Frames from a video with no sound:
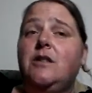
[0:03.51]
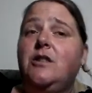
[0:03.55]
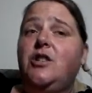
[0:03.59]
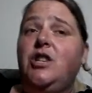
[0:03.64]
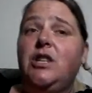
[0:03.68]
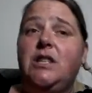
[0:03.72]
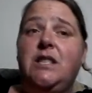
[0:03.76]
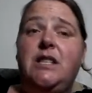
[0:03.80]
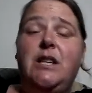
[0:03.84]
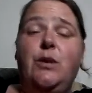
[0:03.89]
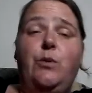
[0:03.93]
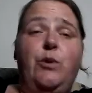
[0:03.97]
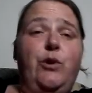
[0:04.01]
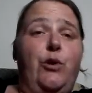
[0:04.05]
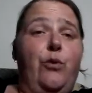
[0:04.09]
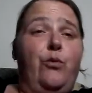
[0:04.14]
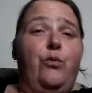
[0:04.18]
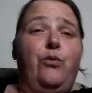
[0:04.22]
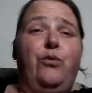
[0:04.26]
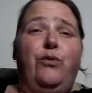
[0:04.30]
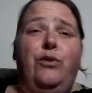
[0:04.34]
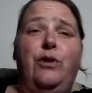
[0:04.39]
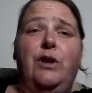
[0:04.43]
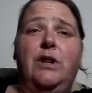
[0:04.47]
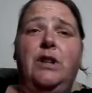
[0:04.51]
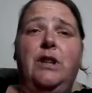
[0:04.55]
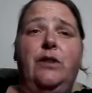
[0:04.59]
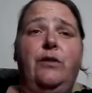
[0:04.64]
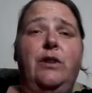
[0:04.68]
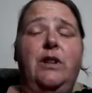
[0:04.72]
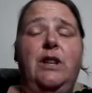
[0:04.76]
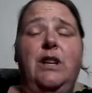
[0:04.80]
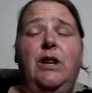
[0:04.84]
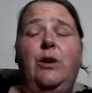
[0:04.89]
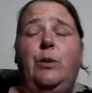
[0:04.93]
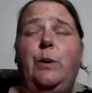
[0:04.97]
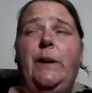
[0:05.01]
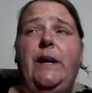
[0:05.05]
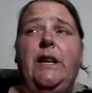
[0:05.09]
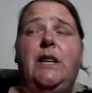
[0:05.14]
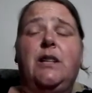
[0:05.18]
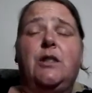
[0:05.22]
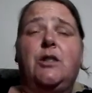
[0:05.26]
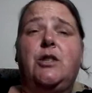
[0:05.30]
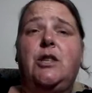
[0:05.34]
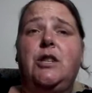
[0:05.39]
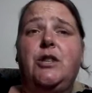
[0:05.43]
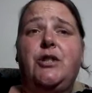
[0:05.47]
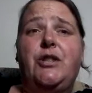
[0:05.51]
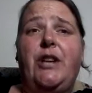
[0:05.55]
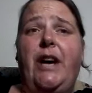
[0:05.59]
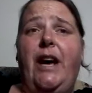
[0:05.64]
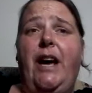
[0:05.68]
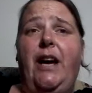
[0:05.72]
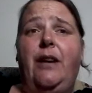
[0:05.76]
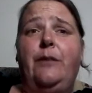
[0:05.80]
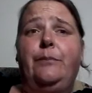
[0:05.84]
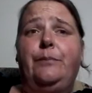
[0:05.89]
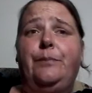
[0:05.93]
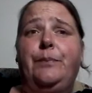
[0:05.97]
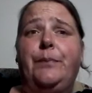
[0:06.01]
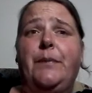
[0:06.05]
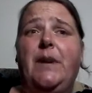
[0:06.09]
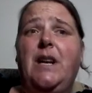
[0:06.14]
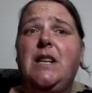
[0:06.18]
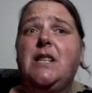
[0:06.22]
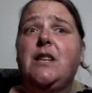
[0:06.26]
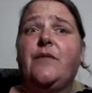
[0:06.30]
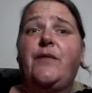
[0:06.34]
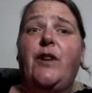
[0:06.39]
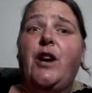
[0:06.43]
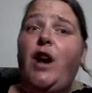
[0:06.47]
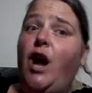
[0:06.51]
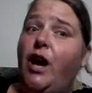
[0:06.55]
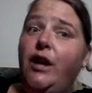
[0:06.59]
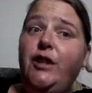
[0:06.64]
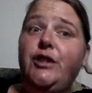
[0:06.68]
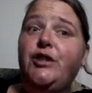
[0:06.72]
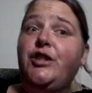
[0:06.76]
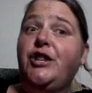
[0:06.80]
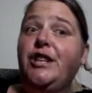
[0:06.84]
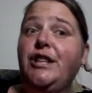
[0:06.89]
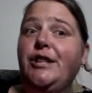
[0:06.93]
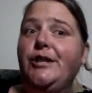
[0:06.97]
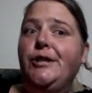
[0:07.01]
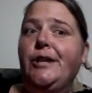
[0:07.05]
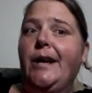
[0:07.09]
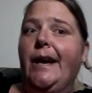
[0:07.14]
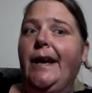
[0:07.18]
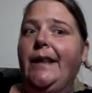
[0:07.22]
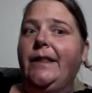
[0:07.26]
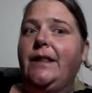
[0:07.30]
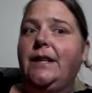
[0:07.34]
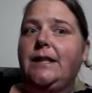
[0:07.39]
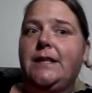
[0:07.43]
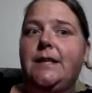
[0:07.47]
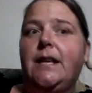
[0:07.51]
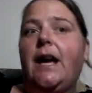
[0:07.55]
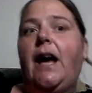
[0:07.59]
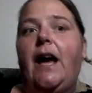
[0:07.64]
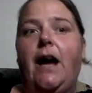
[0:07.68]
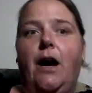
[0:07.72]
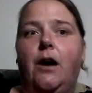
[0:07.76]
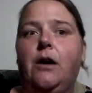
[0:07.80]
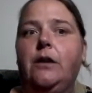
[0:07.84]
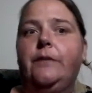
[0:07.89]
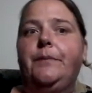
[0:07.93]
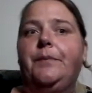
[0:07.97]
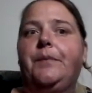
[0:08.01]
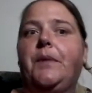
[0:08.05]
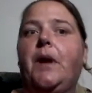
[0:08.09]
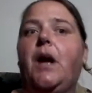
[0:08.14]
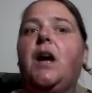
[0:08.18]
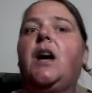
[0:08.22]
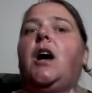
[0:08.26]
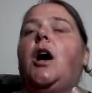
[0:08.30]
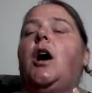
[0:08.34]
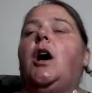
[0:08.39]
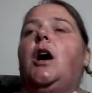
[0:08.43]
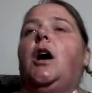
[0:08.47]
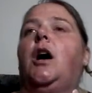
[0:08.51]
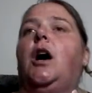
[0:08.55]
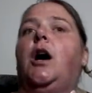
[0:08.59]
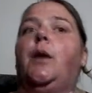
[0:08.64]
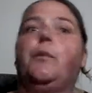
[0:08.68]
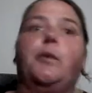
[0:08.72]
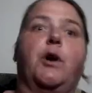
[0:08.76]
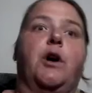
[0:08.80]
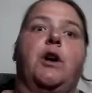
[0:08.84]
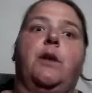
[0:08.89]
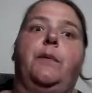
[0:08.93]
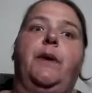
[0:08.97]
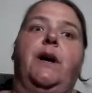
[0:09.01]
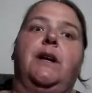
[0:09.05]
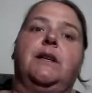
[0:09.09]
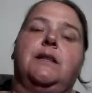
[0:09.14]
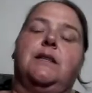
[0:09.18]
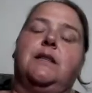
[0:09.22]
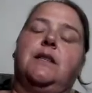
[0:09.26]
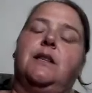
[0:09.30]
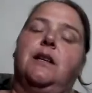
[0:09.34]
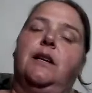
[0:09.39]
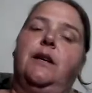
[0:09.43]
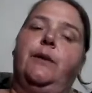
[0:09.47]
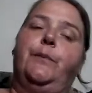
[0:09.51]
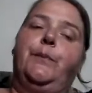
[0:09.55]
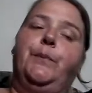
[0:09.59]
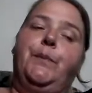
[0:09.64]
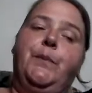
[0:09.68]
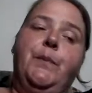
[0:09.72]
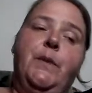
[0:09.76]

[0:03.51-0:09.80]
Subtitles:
Just here with a really quick chit chat, because if I don't chit chat this out, I'm not going to be able to sleep.